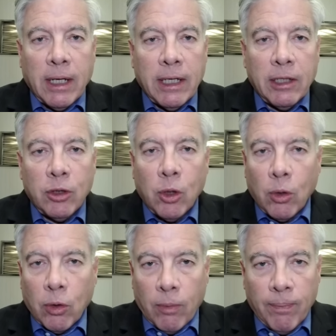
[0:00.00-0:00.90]
in
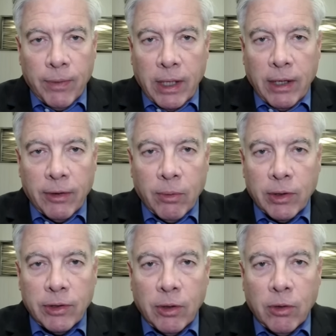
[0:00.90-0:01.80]
total. There
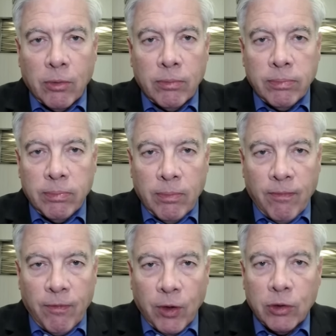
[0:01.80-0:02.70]
was no
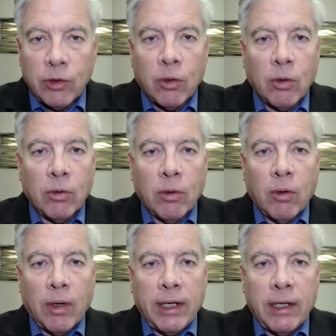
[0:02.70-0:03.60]
filter
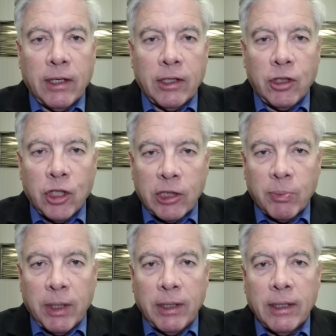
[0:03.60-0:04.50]
or any
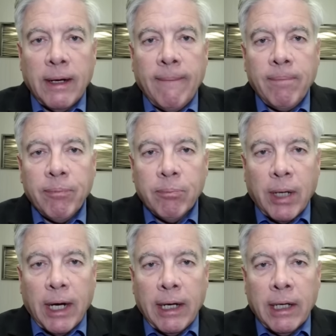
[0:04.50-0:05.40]
adjustment
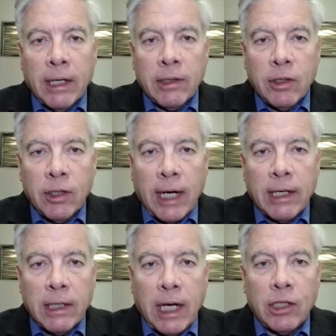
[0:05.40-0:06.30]
by the
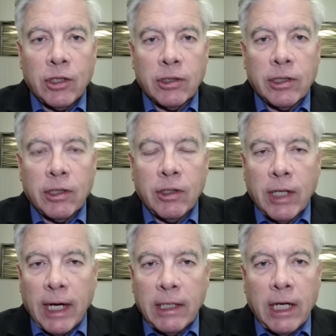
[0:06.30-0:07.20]
United Nations. And the
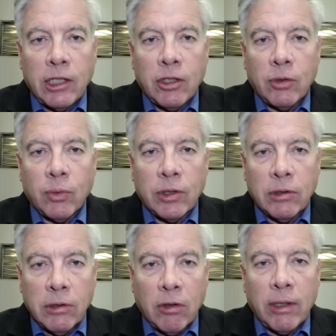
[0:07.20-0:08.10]
United Nations was
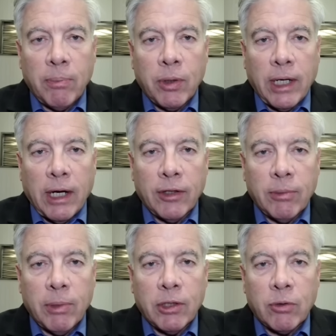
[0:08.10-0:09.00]
literally putting out
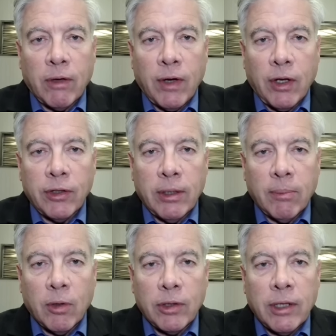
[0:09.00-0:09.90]
the Ministry of Health
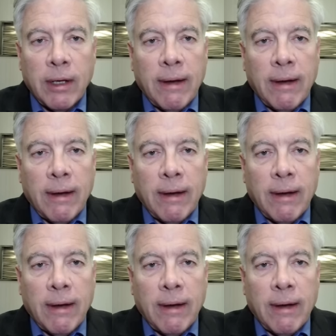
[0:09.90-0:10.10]
numbers